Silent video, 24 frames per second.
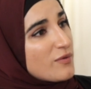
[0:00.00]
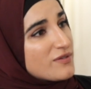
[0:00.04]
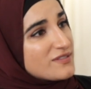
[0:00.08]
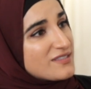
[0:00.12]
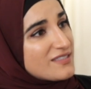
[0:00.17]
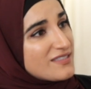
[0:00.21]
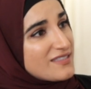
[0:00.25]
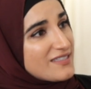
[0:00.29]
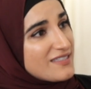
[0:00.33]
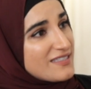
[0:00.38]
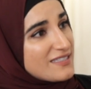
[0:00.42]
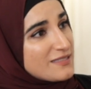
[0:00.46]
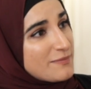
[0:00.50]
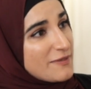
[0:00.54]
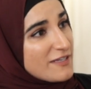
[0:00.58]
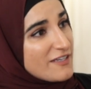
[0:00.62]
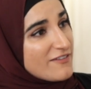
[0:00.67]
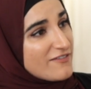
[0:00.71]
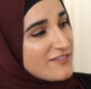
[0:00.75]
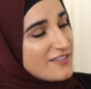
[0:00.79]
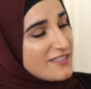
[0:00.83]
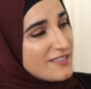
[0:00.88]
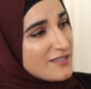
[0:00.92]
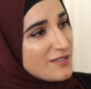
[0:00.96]
wasn't as
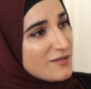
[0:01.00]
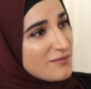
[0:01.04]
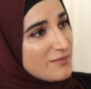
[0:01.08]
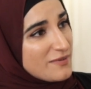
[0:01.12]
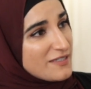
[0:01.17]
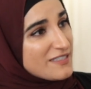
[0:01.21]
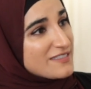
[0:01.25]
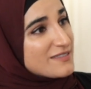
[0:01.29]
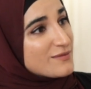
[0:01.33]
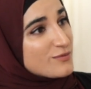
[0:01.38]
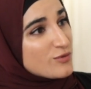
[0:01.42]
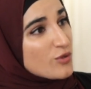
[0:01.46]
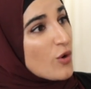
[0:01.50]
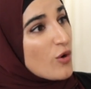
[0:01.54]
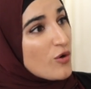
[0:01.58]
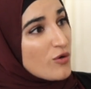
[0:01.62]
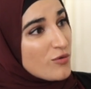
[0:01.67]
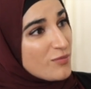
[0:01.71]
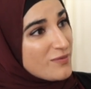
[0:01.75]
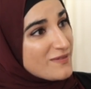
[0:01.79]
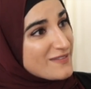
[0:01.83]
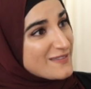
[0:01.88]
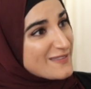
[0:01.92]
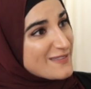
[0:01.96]
big of a deal because it was
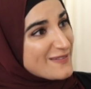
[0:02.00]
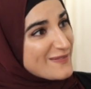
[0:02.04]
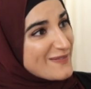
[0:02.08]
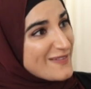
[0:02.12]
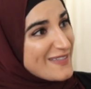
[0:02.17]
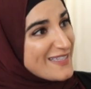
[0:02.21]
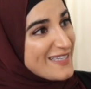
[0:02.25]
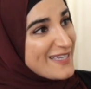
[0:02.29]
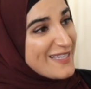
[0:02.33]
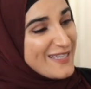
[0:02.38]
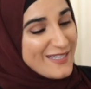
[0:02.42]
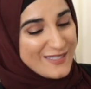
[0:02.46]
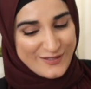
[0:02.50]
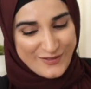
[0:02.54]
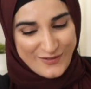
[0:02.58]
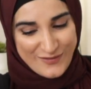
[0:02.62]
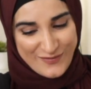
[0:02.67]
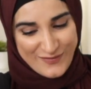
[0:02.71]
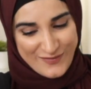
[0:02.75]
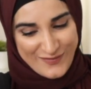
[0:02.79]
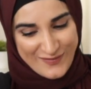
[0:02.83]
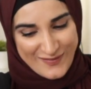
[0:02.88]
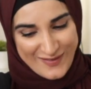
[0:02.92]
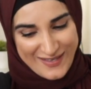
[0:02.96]
horrible to me.
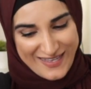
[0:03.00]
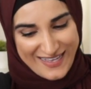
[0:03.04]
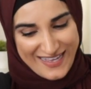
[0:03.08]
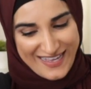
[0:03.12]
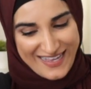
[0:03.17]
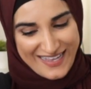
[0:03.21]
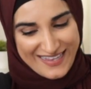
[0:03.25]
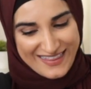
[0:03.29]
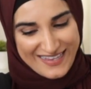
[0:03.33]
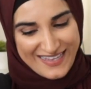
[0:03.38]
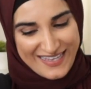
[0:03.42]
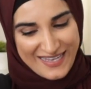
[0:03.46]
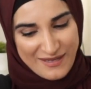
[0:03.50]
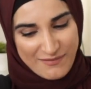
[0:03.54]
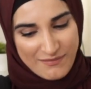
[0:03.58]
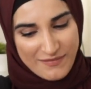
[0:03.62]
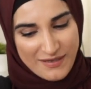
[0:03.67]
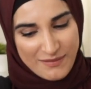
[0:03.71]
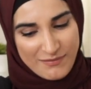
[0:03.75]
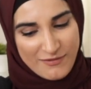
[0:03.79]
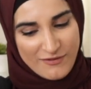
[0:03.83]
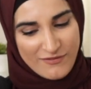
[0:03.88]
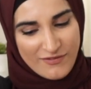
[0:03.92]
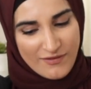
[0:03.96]
So, it
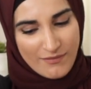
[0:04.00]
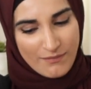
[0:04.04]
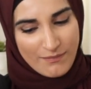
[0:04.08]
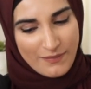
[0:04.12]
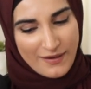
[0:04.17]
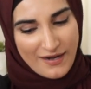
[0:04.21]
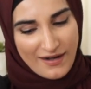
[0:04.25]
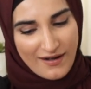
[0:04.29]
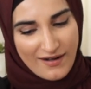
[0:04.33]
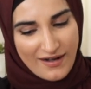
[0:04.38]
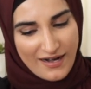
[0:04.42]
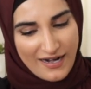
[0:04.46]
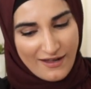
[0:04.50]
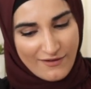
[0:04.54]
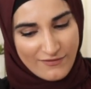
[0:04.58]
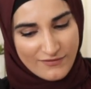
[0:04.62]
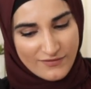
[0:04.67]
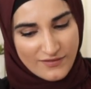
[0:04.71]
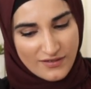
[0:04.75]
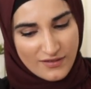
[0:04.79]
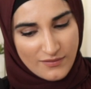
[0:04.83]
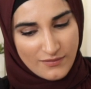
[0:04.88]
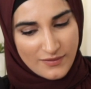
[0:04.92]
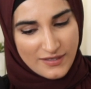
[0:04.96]
made me feel better
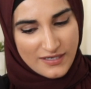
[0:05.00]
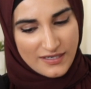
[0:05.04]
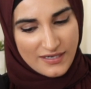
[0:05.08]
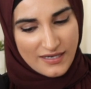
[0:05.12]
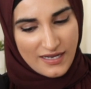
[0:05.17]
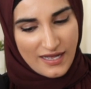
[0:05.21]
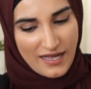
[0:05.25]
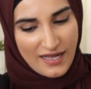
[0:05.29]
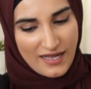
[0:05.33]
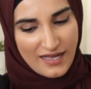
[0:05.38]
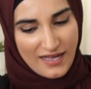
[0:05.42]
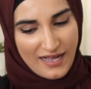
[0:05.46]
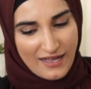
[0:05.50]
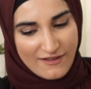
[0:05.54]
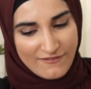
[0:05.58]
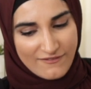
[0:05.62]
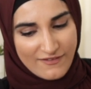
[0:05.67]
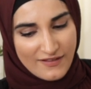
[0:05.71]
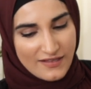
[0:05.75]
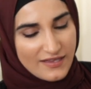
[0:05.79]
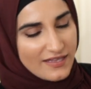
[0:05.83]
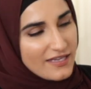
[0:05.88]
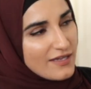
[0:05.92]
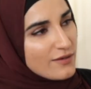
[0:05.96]
after when... I
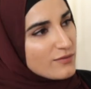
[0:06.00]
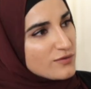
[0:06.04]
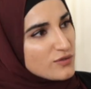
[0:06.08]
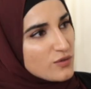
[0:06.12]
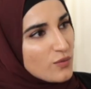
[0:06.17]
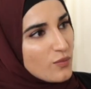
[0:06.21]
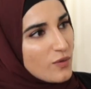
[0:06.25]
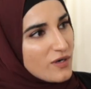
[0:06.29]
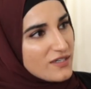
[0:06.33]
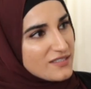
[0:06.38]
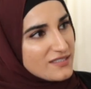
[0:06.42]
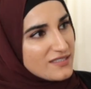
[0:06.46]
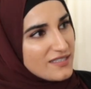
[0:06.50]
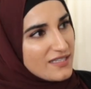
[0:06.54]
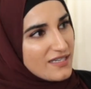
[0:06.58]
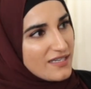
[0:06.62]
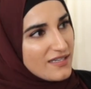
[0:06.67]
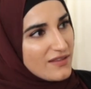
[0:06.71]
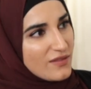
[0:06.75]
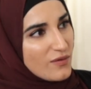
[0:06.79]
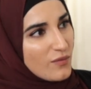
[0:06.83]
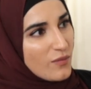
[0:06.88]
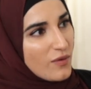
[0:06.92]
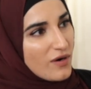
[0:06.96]
felt like it was the worst
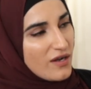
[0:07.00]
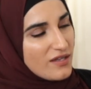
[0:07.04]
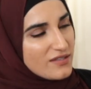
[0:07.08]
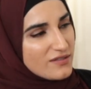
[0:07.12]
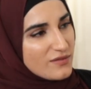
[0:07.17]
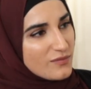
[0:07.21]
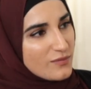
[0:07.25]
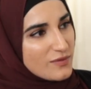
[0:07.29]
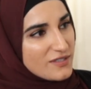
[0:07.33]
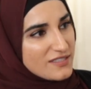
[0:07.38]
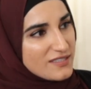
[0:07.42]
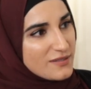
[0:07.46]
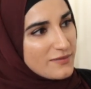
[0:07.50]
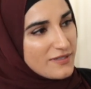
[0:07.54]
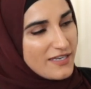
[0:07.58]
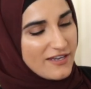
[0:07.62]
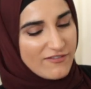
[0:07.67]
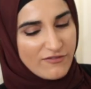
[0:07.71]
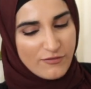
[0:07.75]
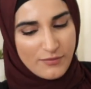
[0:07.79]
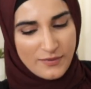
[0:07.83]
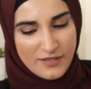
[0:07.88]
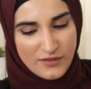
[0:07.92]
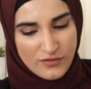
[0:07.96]
thing in the world and the worst thing we'd
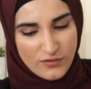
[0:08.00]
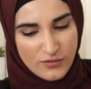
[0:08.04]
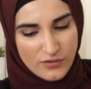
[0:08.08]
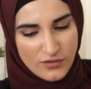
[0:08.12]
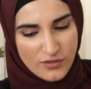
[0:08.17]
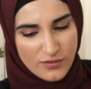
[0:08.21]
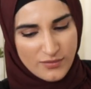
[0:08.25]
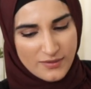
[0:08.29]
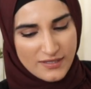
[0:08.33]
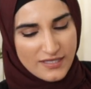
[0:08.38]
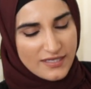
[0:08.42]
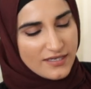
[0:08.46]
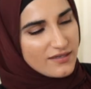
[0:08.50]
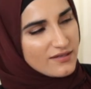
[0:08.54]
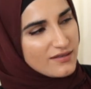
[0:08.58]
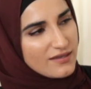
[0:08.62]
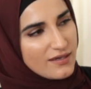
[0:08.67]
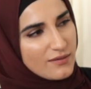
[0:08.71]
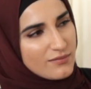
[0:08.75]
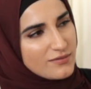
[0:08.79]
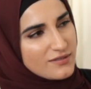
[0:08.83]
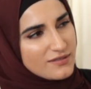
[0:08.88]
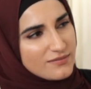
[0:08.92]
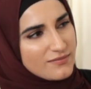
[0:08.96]
ever been through, and you were like,
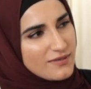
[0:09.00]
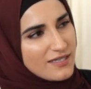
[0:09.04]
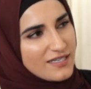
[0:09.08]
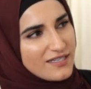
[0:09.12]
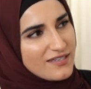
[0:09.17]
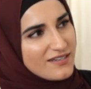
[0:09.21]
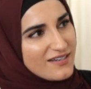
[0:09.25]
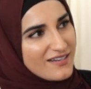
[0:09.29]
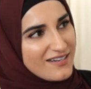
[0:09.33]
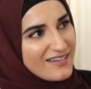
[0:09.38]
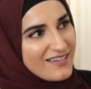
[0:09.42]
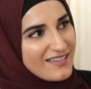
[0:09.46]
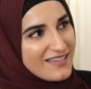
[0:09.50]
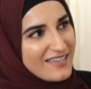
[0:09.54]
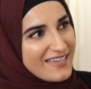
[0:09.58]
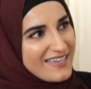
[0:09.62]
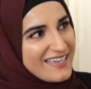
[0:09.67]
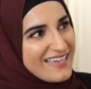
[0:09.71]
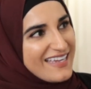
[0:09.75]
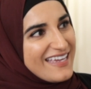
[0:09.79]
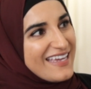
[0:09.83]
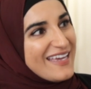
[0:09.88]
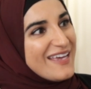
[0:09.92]
that was minor. Like, do you